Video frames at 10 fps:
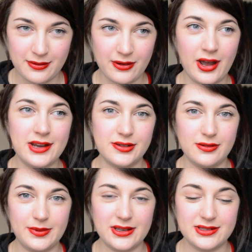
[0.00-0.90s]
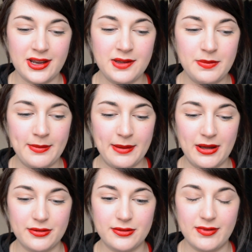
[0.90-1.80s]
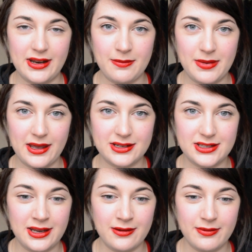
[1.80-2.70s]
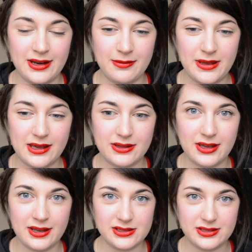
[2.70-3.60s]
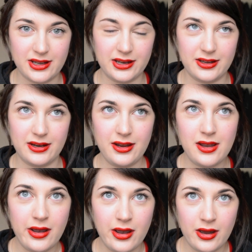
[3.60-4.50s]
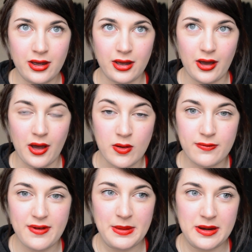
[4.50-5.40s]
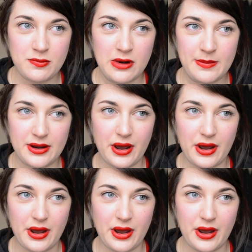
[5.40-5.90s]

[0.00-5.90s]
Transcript: Well, I do, because I open my mouth really big to eat really big things like an unfeminine women.